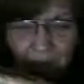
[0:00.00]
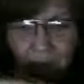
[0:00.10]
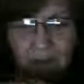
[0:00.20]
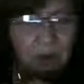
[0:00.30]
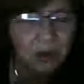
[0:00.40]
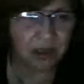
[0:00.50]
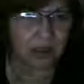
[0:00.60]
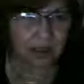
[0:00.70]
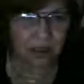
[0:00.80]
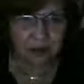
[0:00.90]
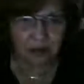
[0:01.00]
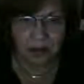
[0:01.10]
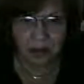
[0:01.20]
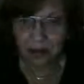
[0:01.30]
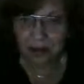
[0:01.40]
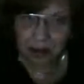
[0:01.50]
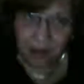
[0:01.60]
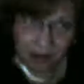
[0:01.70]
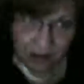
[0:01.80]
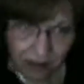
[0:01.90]
I don't know what this is.
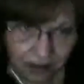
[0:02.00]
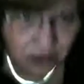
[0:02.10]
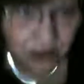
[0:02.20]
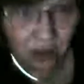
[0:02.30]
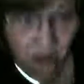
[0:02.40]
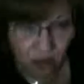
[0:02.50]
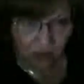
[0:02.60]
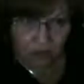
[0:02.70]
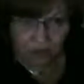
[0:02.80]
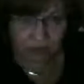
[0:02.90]
It's so